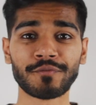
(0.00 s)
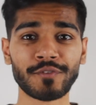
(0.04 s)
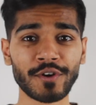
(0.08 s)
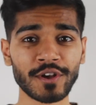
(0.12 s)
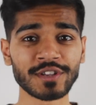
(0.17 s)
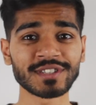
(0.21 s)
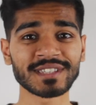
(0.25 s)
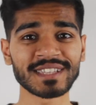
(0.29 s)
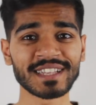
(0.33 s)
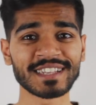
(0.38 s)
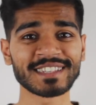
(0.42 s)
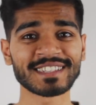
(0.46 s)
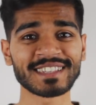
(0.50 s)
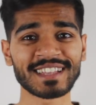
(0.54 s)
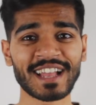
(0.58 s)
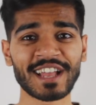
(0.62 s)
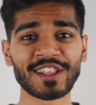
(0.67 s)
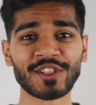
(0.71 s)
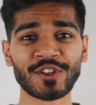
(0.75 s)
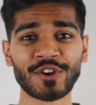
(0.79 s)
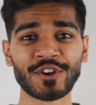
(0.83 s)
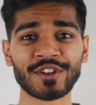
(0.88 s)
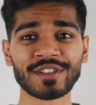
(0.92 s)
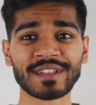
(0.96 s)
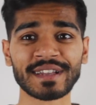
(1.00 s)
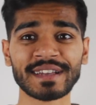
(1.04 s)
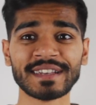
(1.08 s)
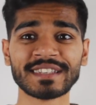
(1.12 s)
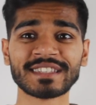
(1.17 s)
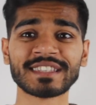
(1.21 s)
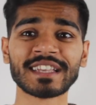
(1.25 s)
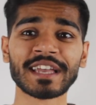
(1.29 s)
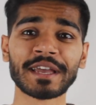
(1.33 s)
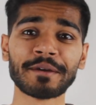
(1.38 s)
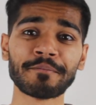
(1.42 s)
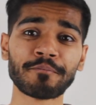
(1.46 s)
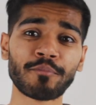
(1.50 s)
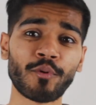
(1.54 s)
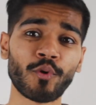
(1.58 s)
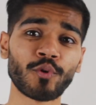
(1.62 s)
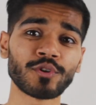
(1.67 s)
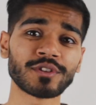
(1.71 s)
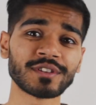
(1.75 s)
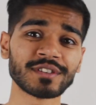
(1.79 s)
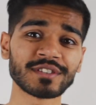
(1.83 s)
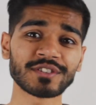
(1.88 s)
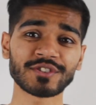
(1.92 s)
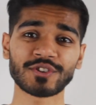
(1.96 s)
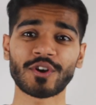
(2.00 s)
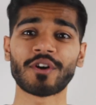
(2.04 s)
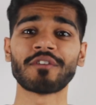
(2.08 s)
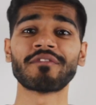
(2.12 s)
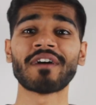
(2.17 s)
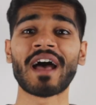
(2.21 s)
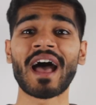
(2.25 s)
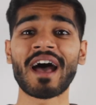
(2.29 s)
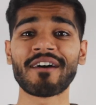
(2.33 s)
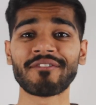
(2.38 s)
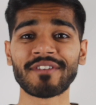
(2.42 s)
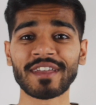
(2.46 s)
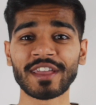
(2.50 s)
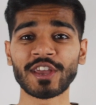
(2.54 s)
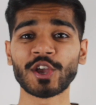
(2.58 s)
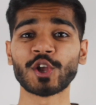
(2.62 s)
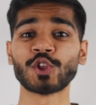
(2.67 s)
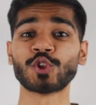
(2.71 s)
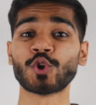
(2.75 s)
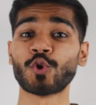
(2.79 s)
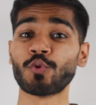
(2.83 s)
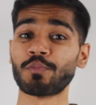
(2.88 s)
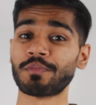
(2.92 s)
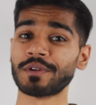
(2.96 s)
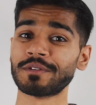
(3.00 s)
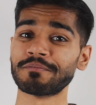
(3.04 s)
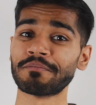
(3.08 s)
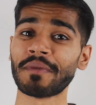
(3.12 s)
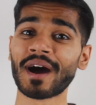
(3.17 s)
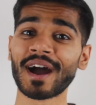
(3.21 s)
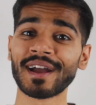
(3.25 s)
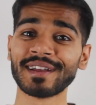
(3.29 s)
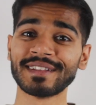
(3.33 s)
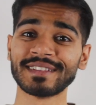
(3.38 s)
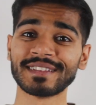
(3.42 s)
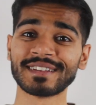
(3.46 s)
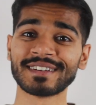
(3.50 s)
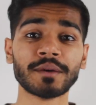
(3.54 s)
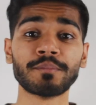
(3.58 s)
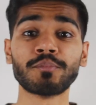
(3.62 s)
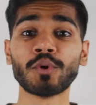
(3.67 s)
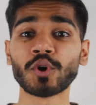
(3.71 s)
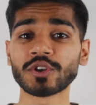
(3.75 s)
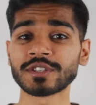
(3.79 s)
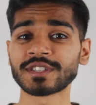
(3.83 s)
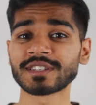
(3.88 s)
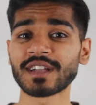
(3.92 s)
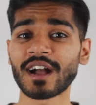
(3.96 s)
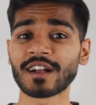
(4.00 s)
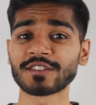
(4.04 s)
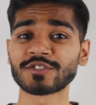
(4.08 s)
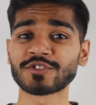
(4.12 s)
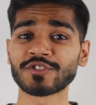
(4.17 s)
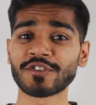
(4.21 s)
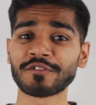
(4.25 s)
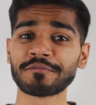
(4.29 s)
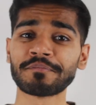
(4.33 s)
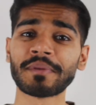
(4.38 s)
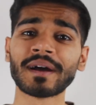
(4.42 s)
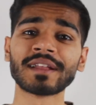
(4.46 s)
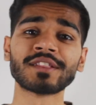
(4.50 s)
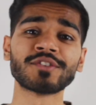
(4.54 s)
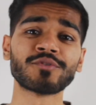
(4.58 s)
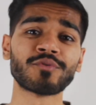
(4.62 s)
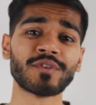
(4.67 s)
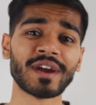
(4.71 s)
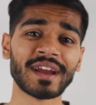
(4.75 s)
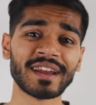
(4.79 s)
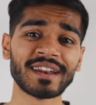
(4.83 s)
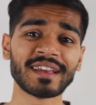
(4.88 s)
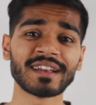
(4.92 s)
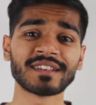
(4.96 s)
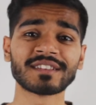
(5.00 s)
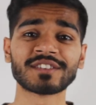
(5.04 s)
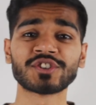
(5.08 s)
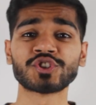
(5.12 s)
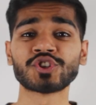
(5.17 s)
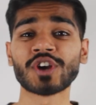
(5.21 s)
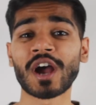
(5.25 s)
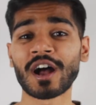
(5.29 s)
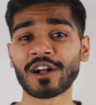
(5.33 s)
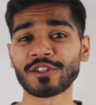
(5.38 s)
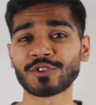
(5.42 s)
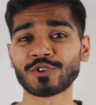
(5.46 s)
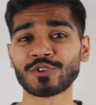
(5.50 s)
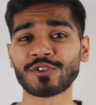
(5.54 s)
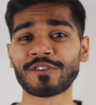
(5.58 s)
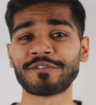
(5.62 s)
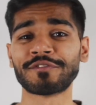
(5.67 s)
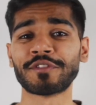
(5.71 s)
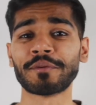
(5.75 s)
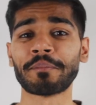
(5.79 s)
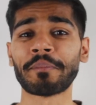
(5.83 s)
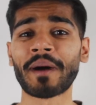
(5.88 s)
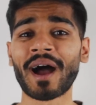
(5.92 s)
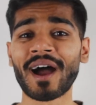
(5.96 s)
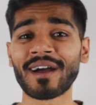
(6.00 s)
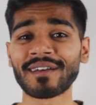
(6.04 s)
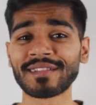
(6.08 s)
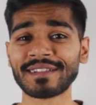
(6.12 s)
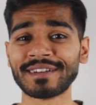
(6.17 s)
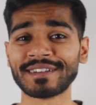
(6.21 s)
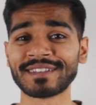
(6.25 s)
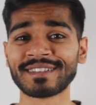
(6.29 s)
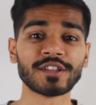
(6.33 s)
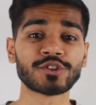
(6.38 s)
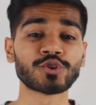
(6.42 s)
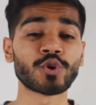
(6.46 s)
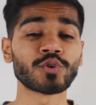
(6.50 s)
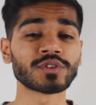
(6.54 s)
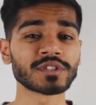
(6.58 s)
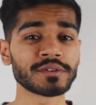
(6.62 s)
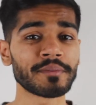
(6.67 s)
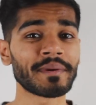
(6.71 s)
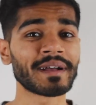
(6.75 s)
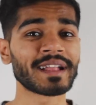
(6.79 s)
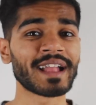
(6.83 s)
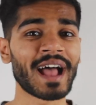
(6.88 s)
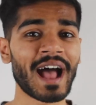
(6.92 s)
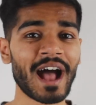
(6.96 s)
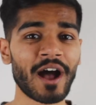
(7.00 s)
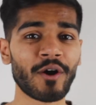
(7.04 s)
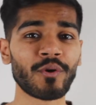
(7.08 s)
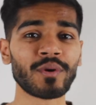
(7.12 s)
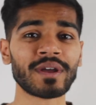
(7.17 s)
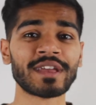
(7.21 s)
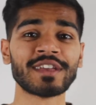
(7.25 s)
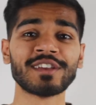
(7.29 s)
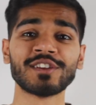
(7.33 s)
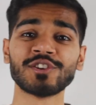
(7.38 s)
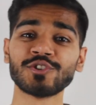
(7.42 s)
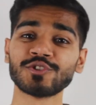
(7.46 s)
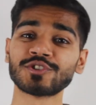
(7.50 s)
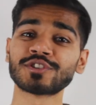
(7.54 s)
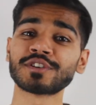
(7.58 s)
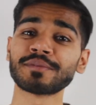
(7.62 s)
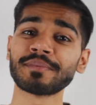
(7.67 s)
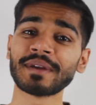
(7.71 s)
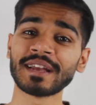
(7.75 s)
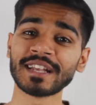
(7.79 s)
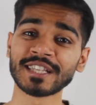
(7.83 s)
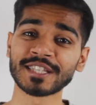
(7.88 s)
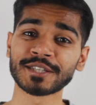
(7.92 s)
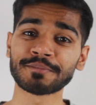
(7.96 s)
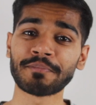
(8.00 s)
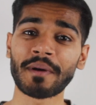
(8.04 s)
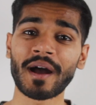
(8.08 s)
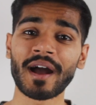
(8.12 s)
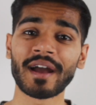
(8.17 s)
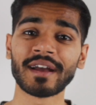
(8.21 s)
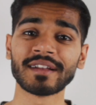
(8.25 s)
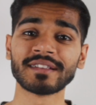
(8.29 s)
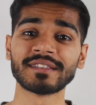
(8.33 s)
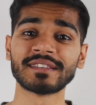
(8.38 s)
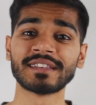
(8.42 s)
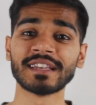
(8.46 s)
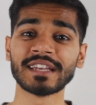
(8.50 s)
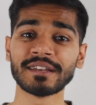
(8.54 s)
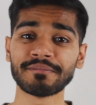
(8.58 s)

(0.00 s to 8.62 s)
first lesson I learned is the importance of having an open mind. The book starts off by narrating the childhood of the pilot. It talks about how he used to be inspired